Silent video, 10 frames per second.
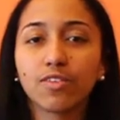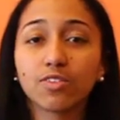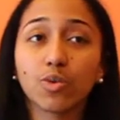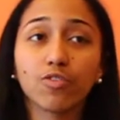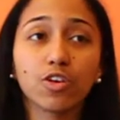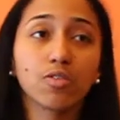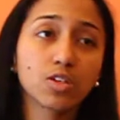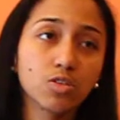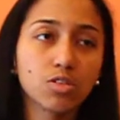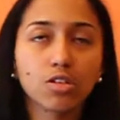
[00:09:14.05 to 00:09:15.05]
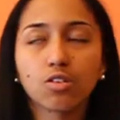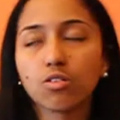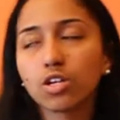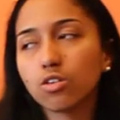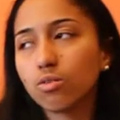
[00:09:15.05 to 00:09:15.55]
You have to wait for your recruiter to go
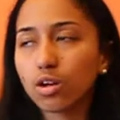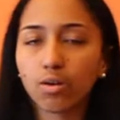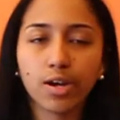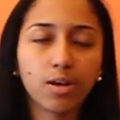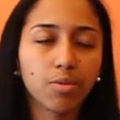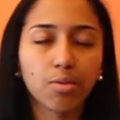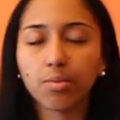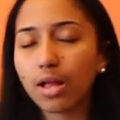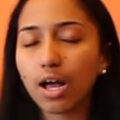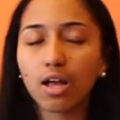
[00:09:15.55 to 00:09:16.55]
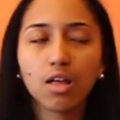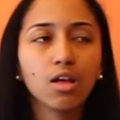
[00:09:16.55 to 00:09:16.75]
get you underwear, blah blah blah.